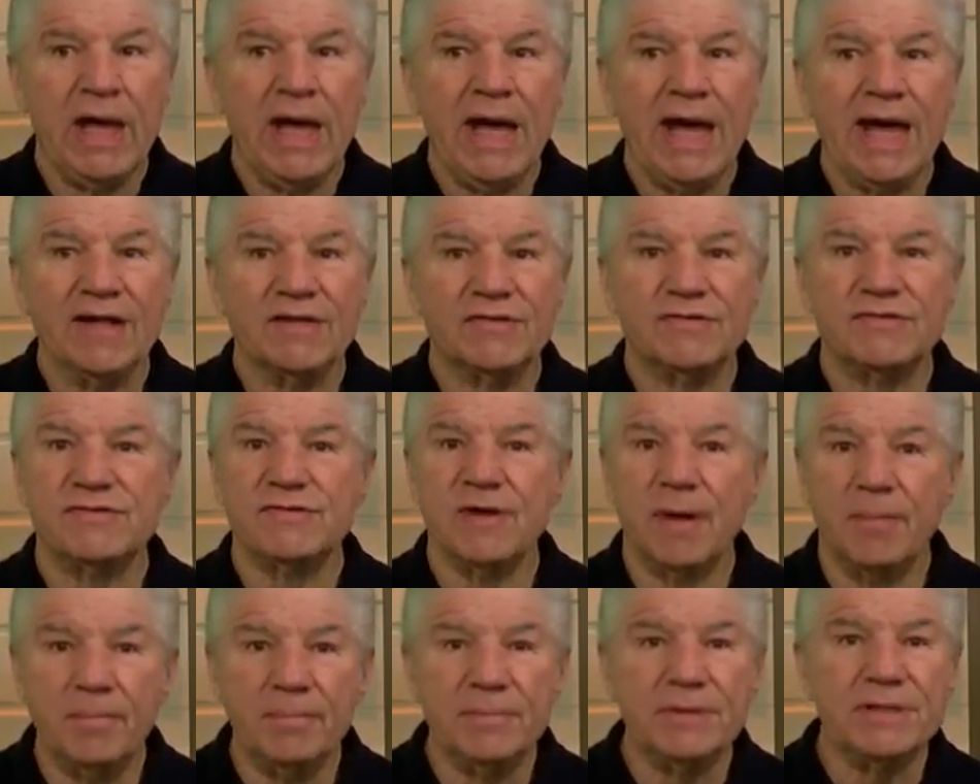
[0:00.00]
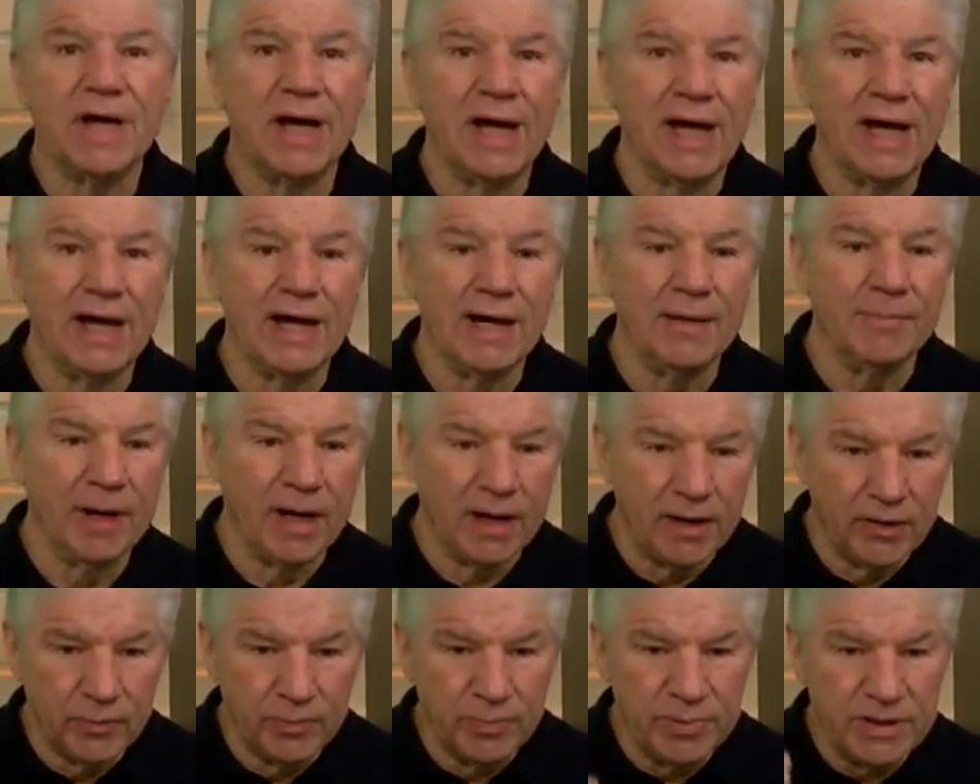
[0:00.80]
At some time,
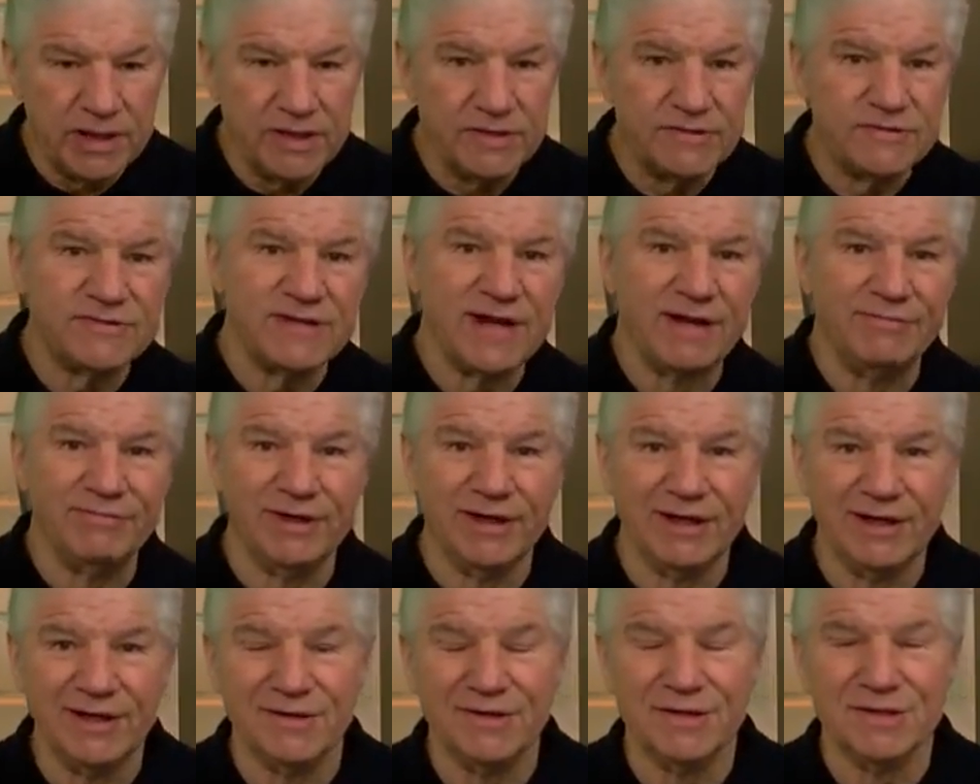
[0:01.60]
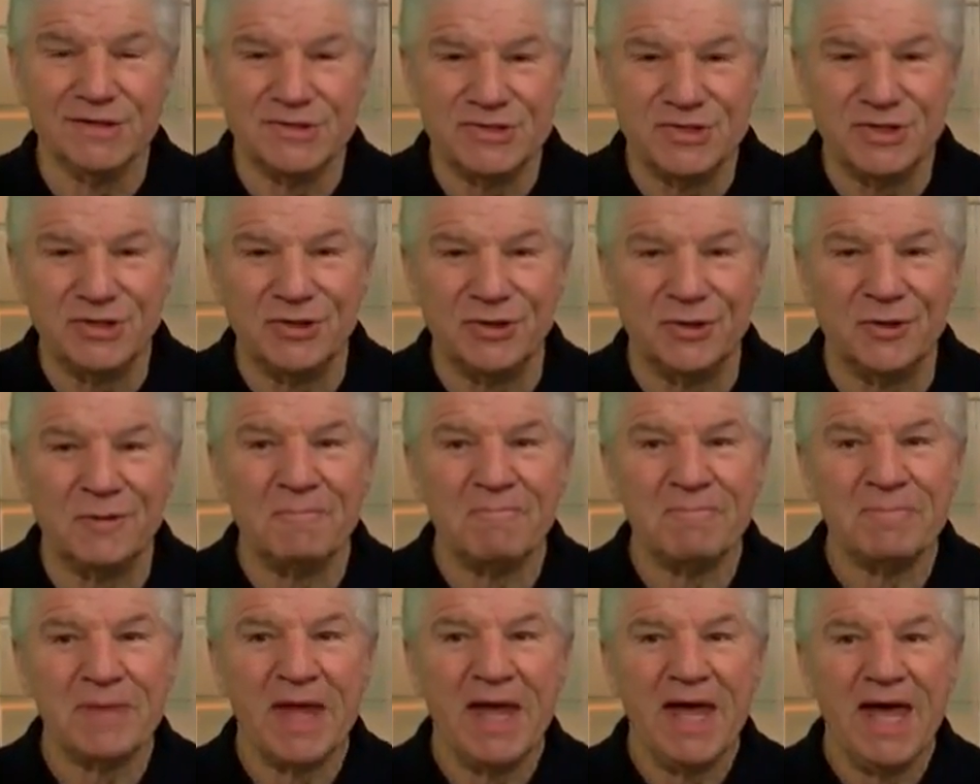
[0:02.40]
I'll be seventy this year,
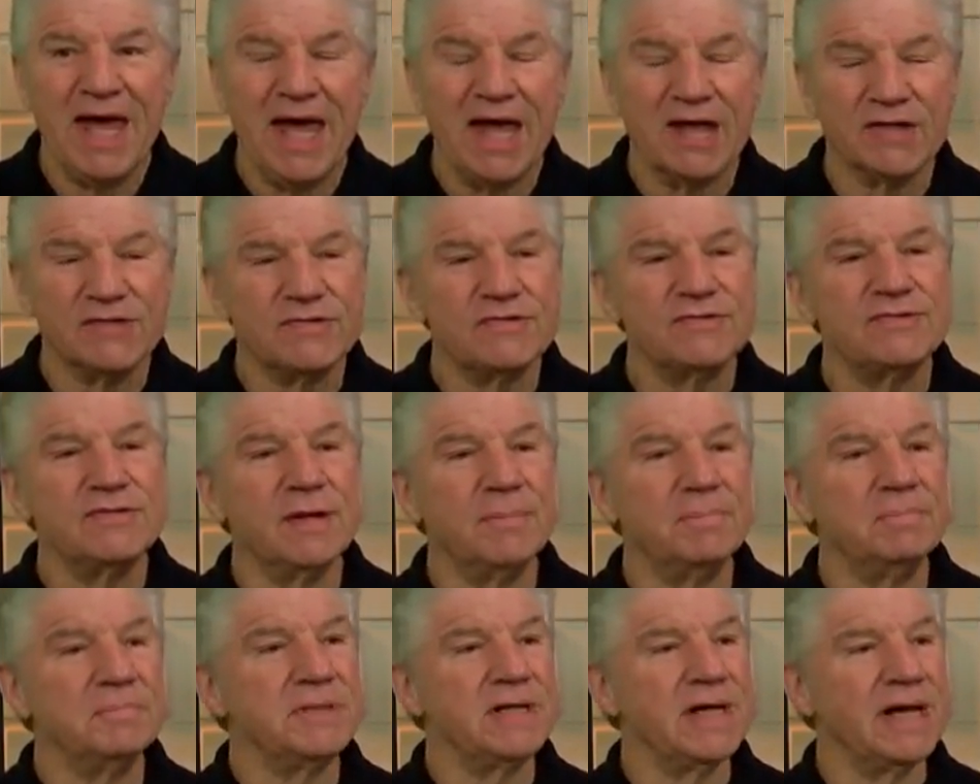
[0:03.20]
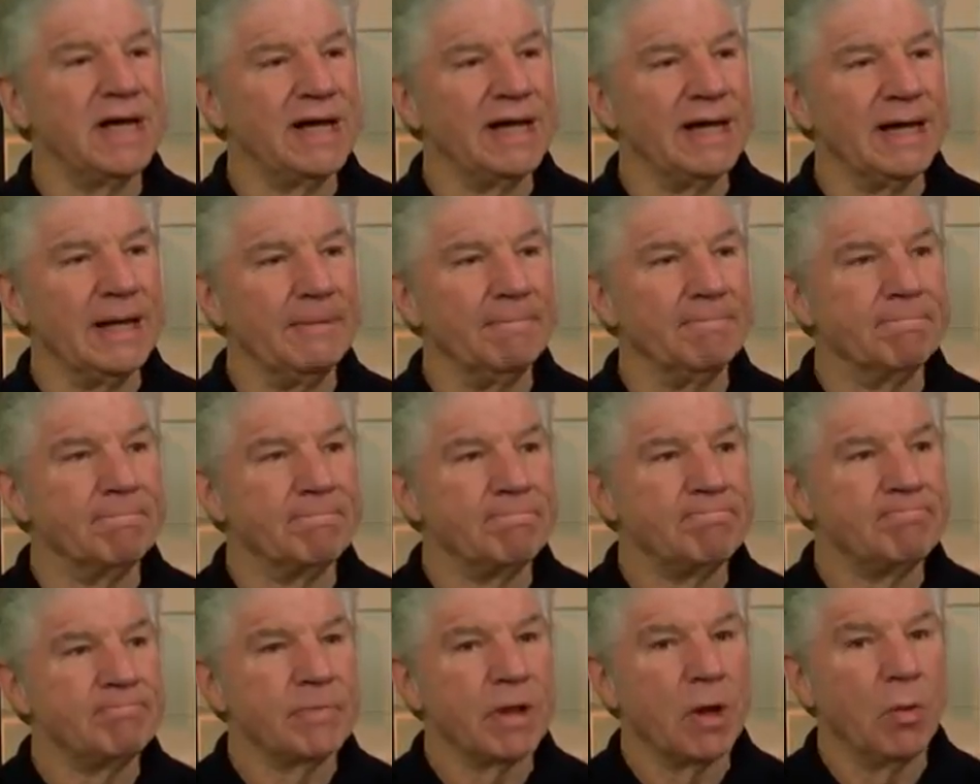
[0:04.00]
at some time
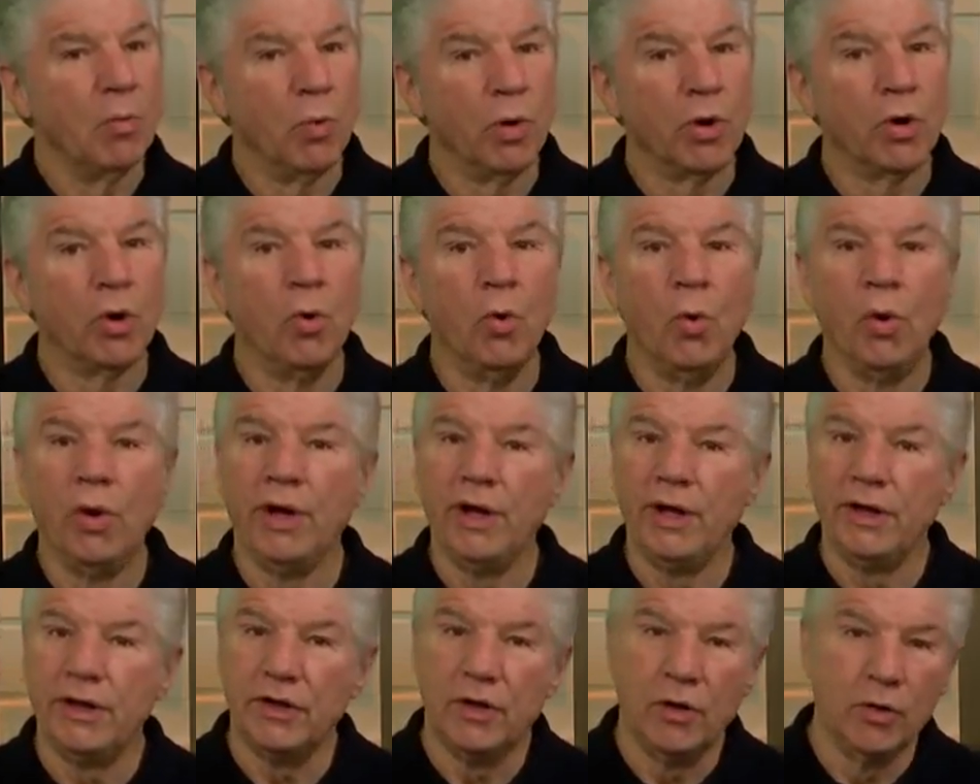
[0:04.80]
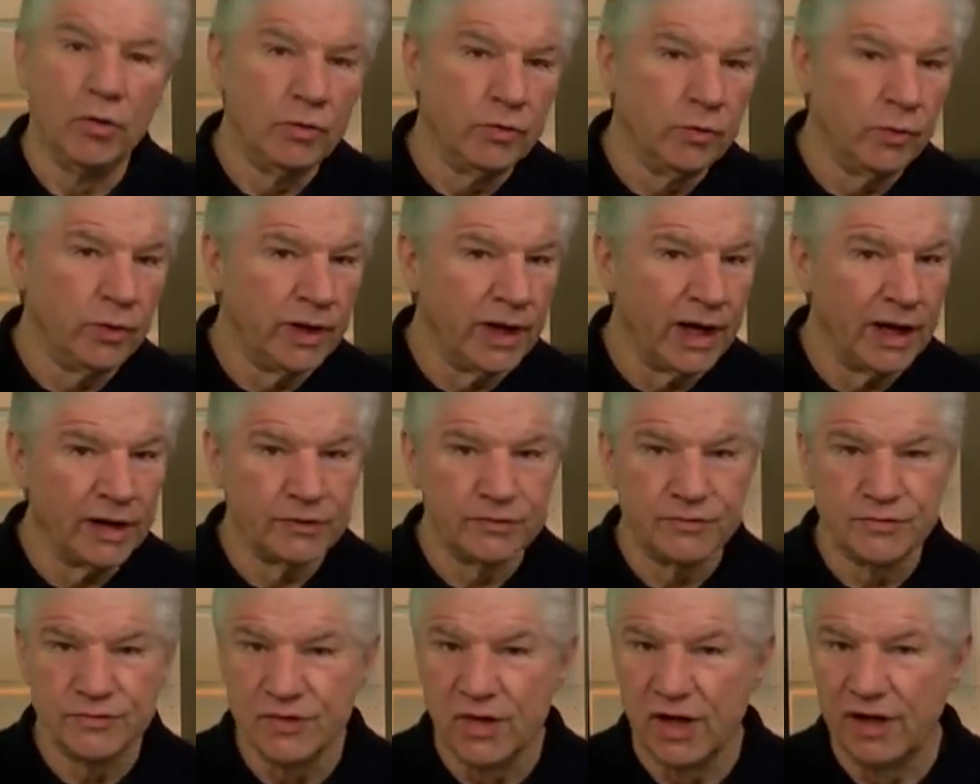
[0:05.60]
we're going to go to a
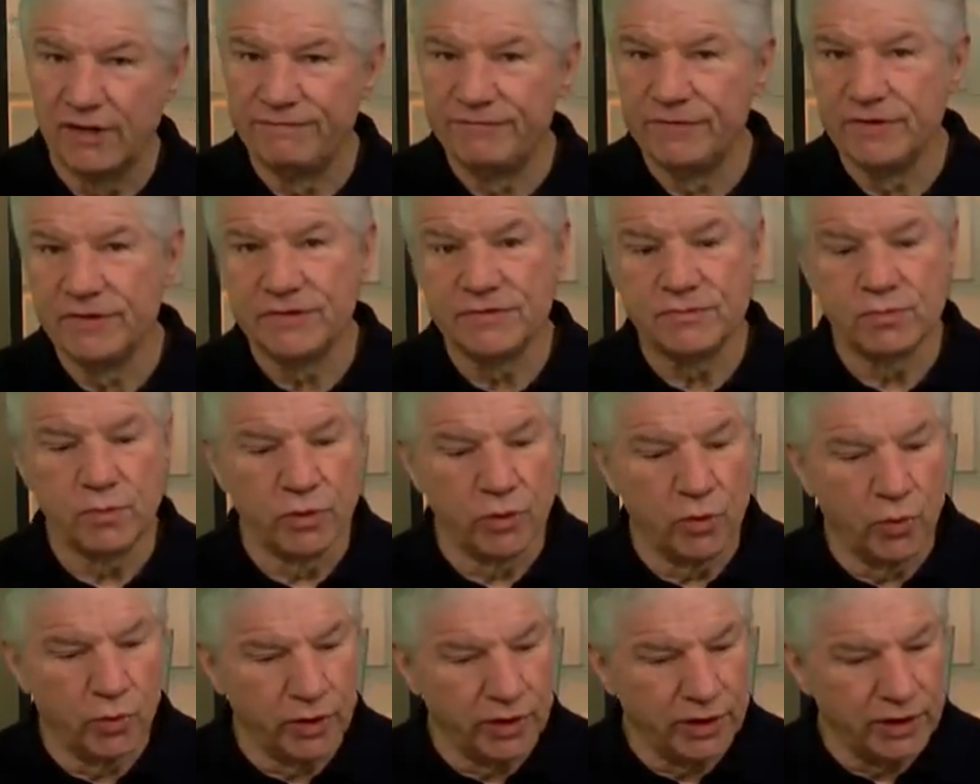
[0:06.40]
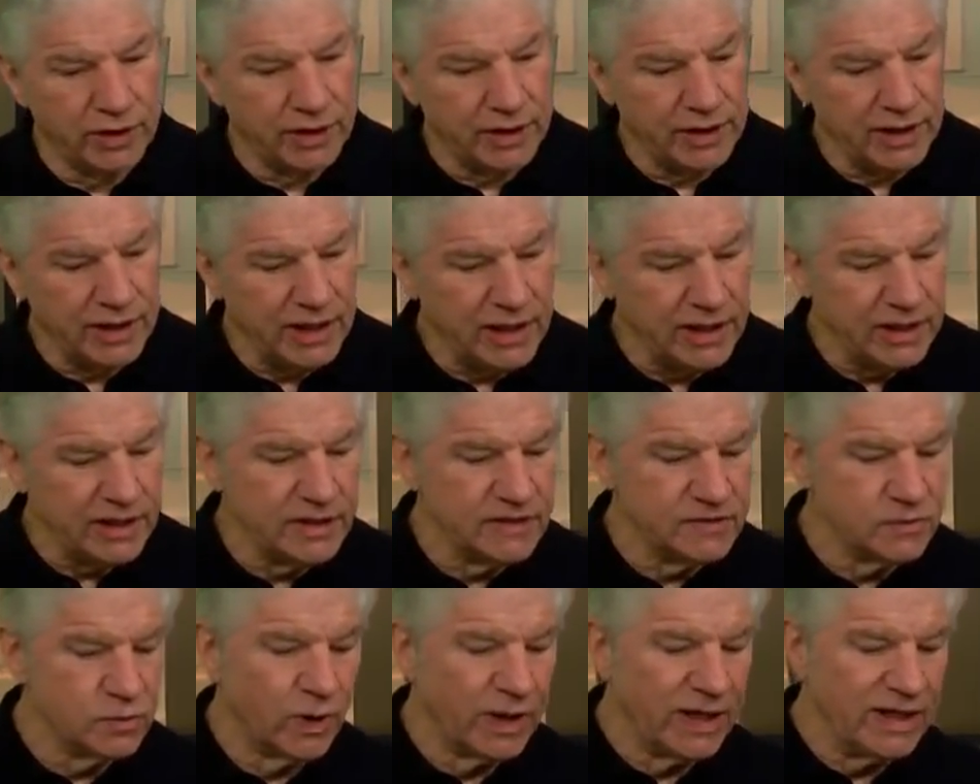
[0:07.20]
doctor's office, we're going to need
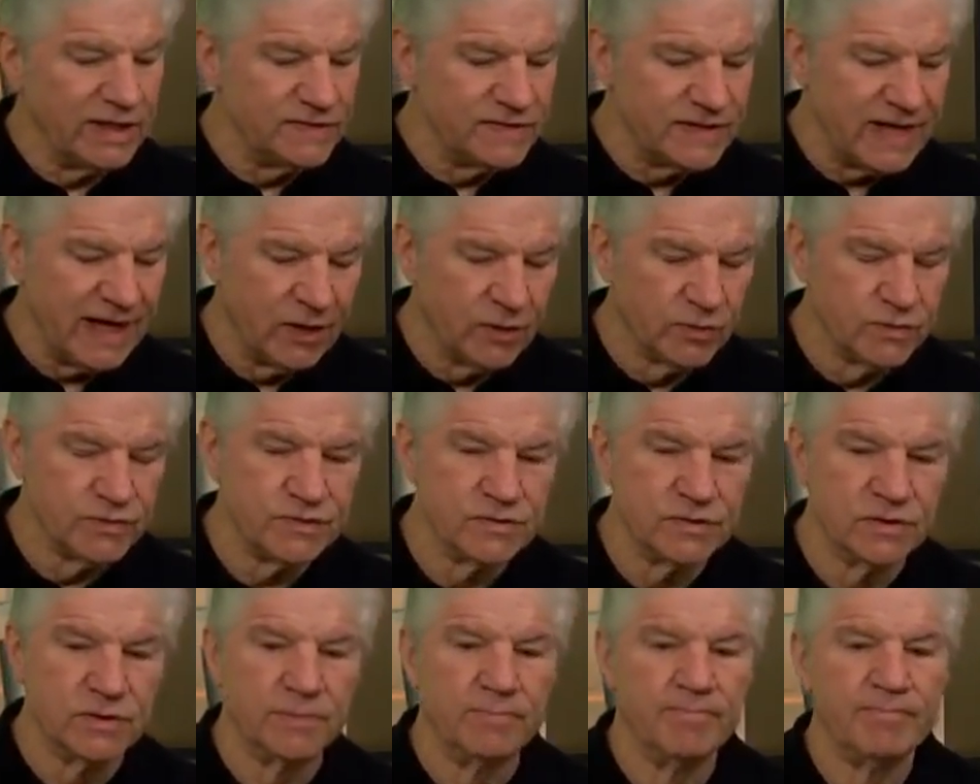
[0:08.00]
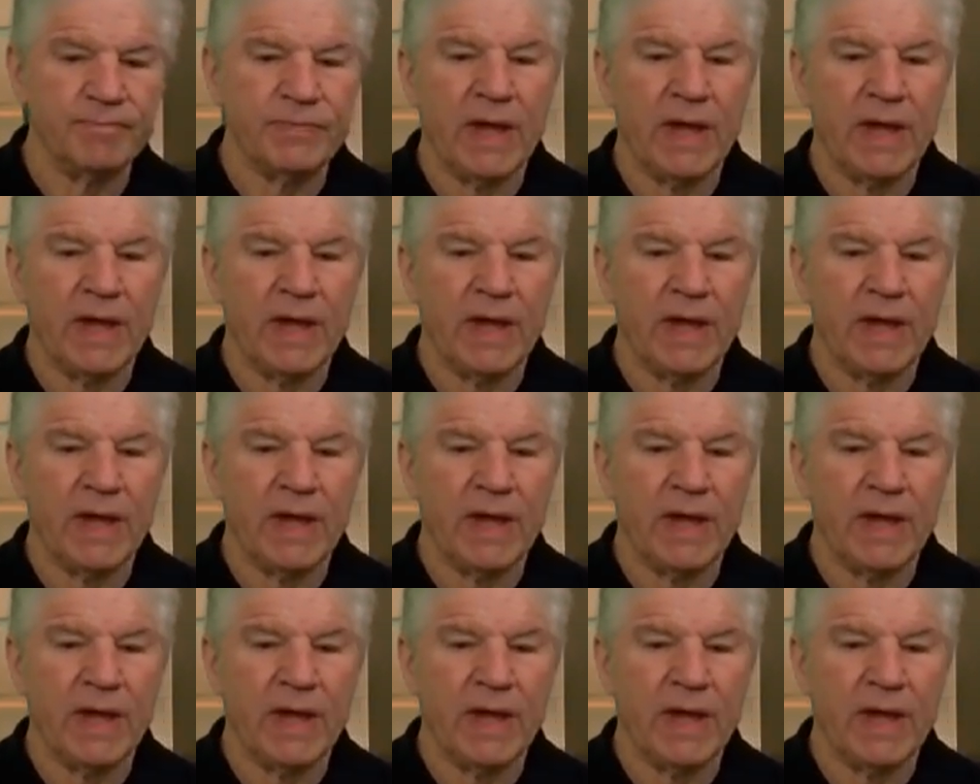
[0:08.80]
his wise counsel.